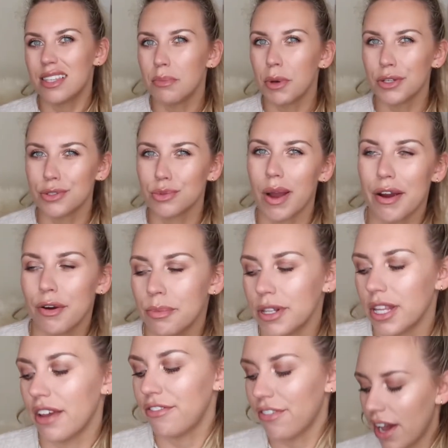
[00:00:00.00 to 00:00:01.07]
the most wearable
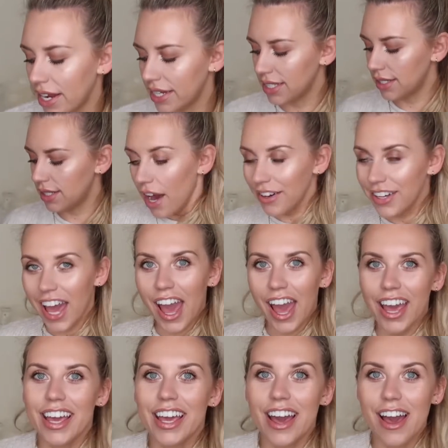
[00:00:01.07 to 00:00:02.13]
I find
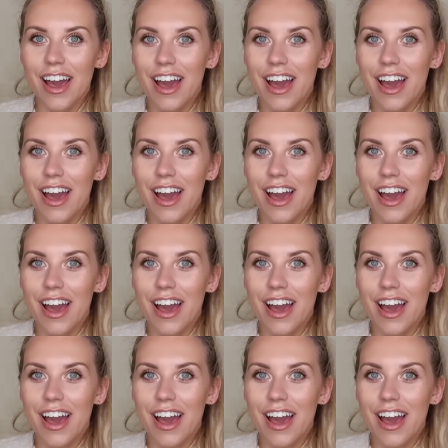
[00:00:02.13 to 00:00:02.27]
okay